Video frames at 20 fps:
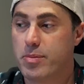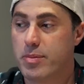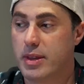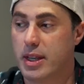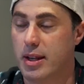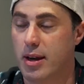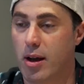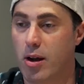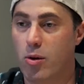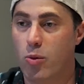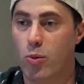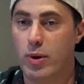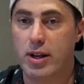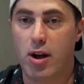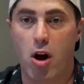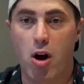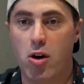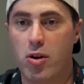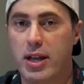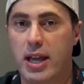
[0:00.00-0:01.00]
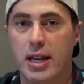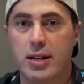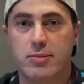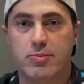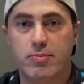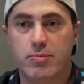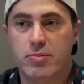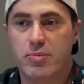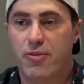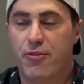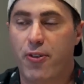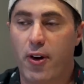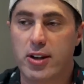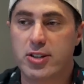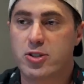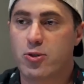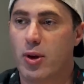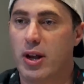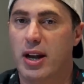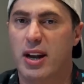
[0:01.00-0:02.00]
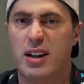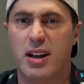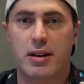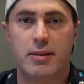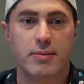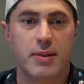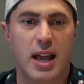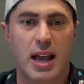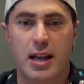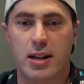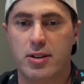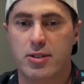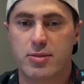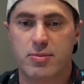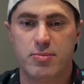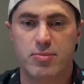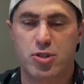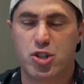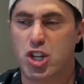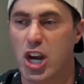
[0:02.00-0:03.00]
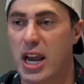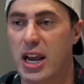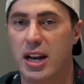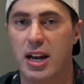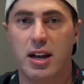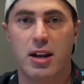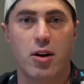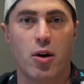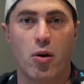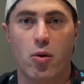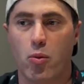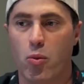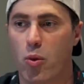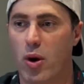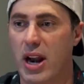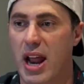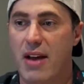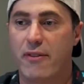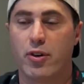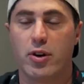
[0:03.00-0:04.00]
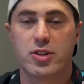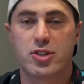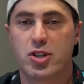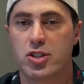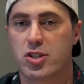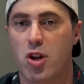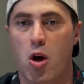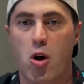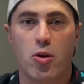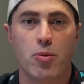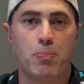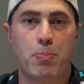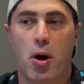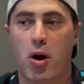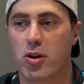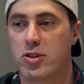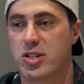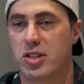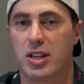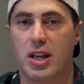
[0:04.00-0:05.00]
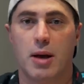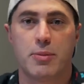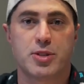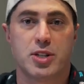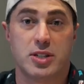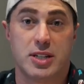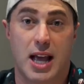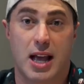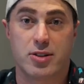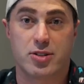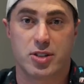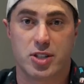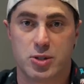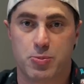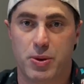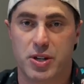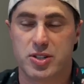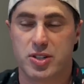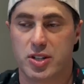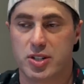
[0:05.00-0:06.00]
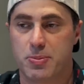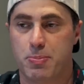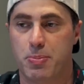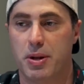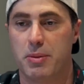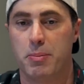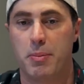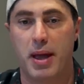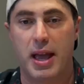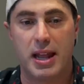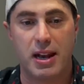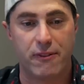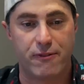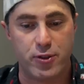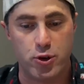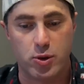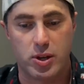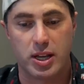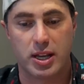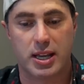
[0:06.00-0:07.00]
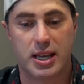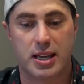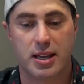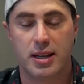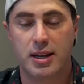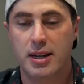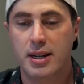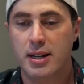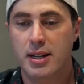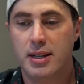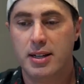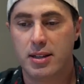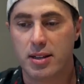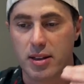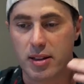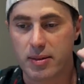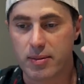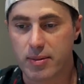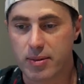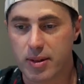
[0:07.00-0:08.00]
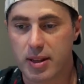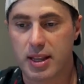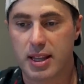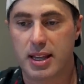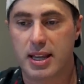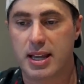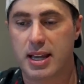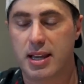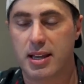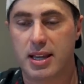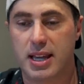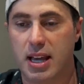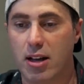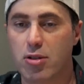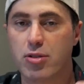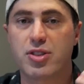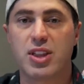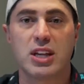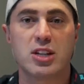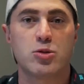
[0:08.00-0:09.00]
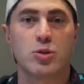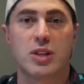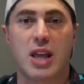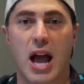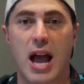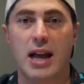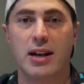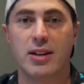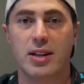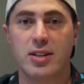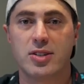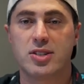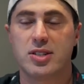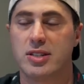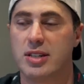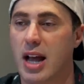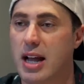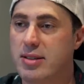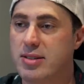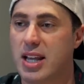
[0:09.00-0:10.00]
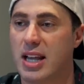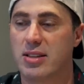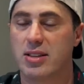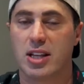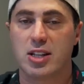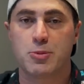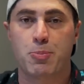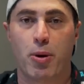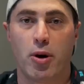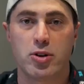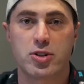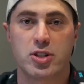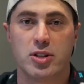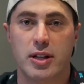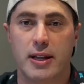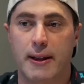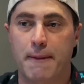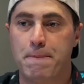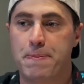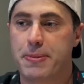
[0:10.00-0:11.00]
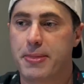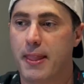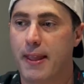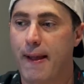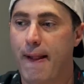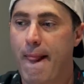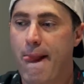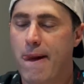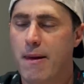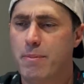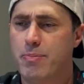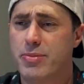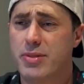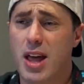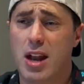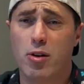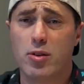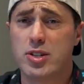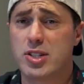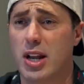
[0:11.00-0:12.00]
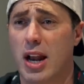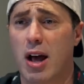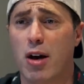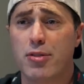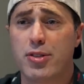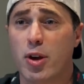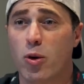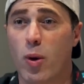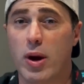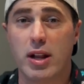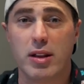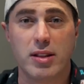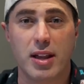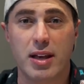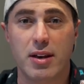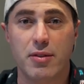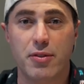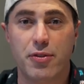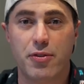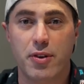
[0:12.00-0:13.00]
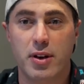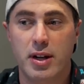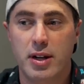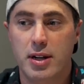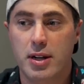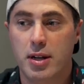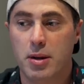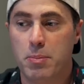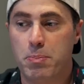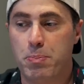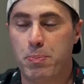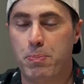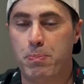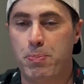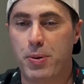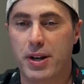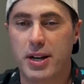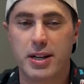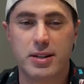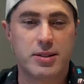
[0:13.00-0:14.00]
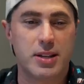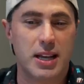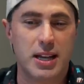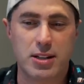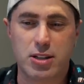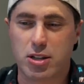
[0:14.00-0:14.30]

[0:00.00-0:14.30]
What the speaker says: We all get frustrated and jaded or whatever. It's just all parts of the ups and downs of this business. But man, if you can kill things with kindness, not take things personally, not only is it a healthier way to live, but